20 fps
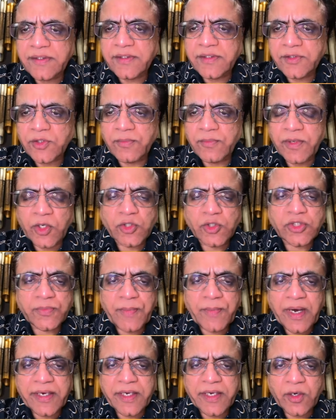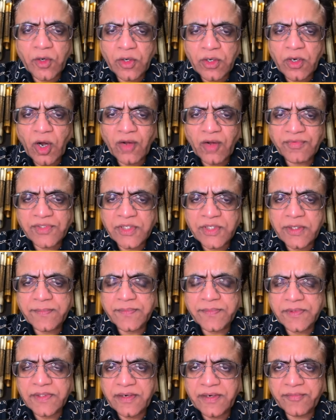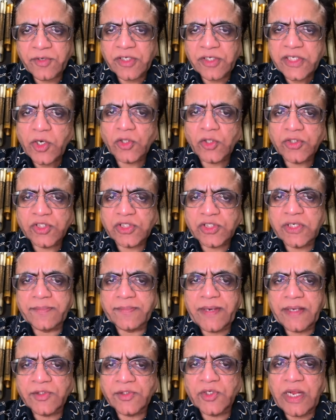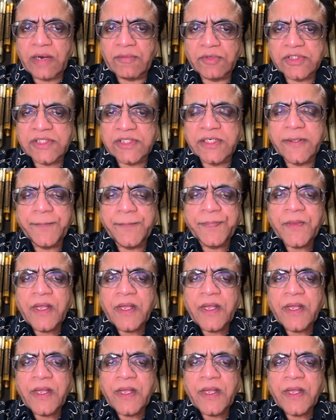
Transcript: So Manoj Pandey wrote a lot of script. Of course, he wrote the script, actually, I would say.